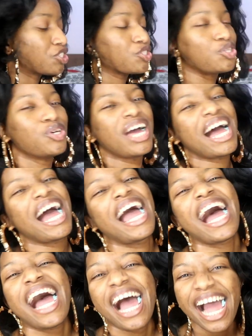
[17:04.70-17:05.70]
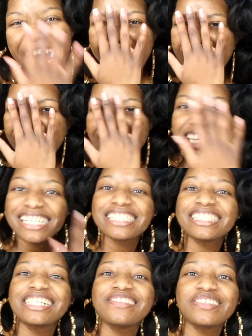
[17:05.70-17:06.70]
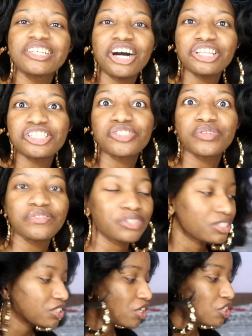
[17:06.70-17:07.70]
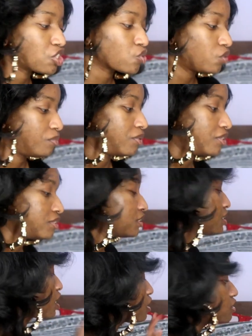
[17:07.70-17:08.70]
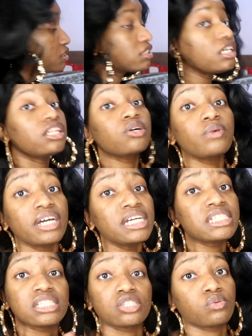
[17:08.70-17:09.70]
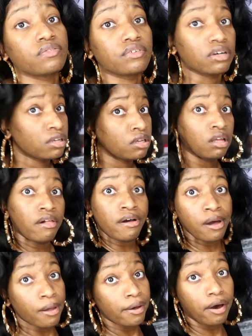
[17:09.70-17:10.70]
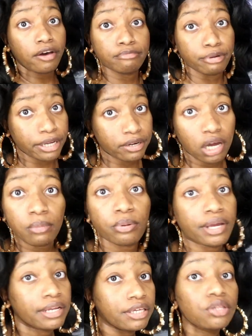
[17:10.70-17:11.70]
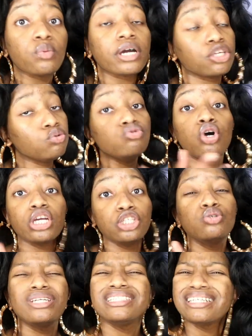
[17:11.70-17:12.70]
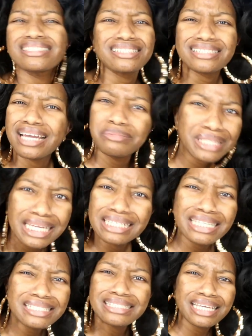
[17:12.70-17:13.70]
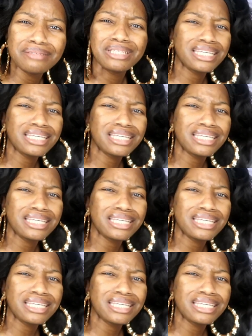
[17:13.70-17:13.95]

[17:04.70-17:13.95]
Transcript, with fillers: it's not even called a sweeper. it's called a sweeper. Either way, it's a swiffer. Off brand, on brand, either way, you know, you, it does the same thing, it does the same